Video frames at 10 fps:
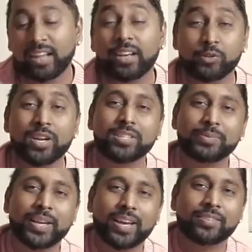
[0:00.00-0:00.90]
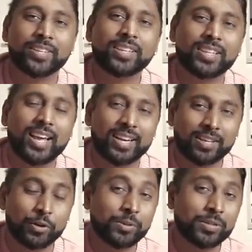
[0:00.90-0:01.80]
Trust me, I've heard that and
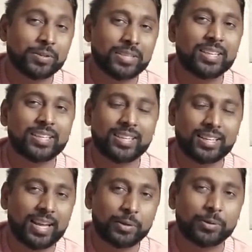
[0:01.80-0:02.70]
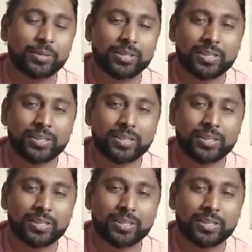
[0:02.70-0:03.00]
also seen it in that order.